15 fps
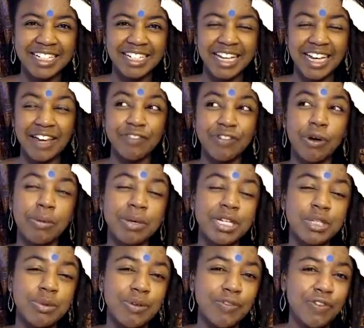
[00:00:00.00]
If nobody's
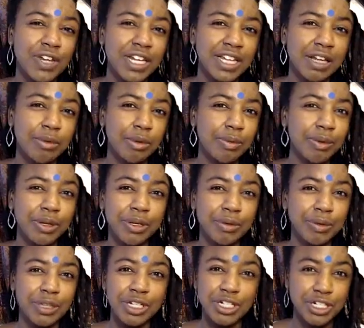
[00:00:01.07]
been feeding them or building
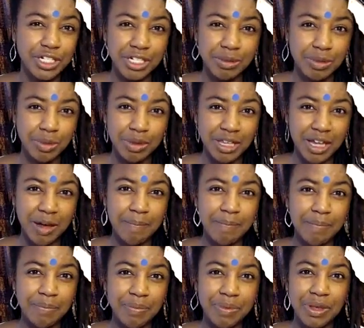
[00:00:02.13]
relationships with
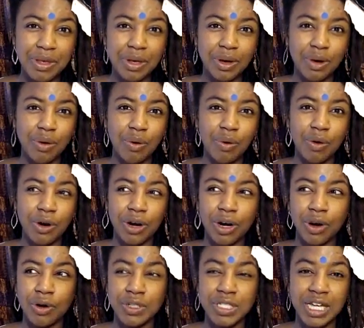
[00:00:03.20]
them or
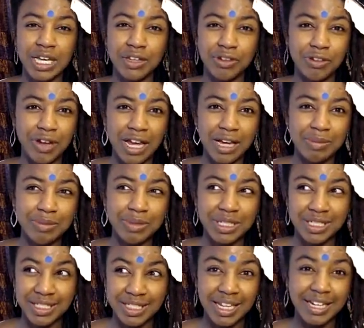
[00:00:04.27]
saying their names,
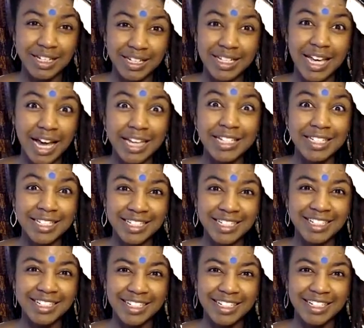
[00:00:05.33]
then yes,
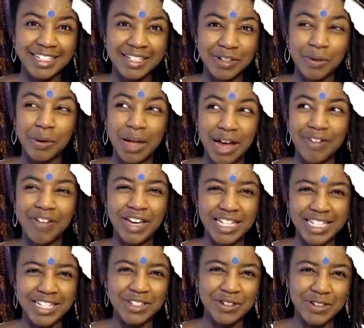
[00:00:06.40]
you will have
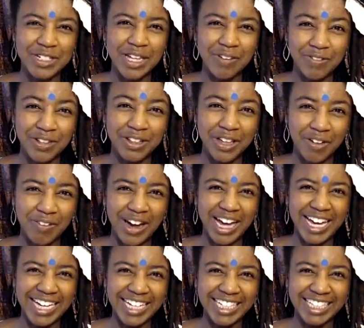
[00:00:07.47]
ancestors that feel that way.